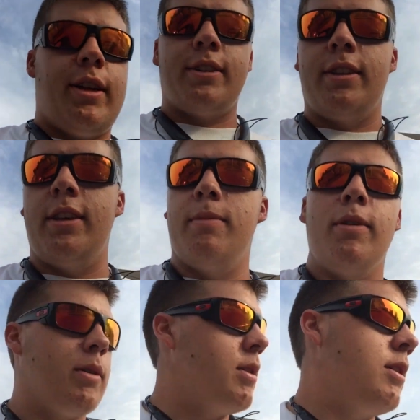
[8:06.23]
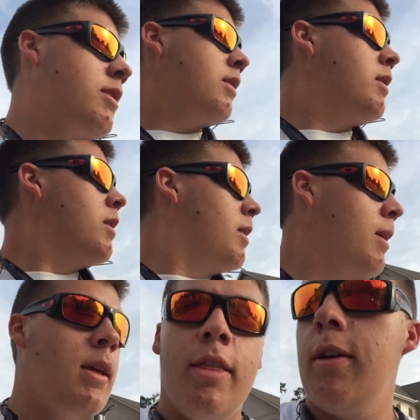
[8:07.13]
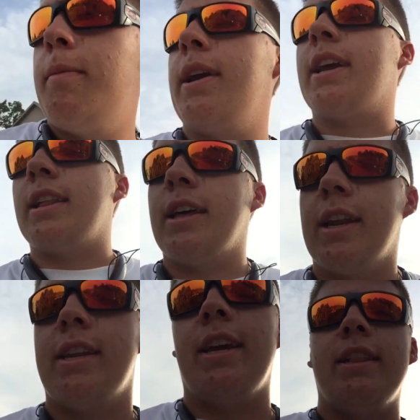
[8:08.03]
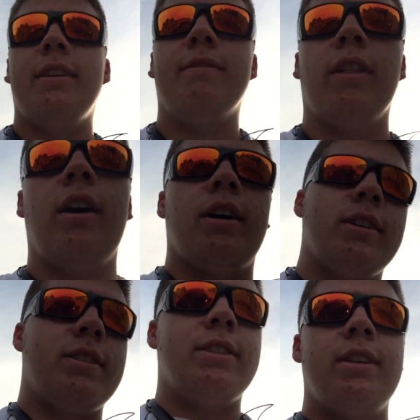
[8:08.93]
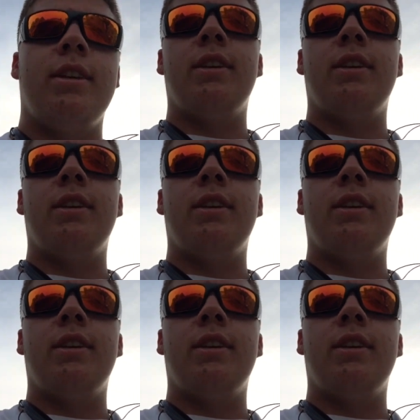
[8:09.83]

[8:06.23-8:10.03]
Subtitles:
out to them. They're making a lot of daily vlogs,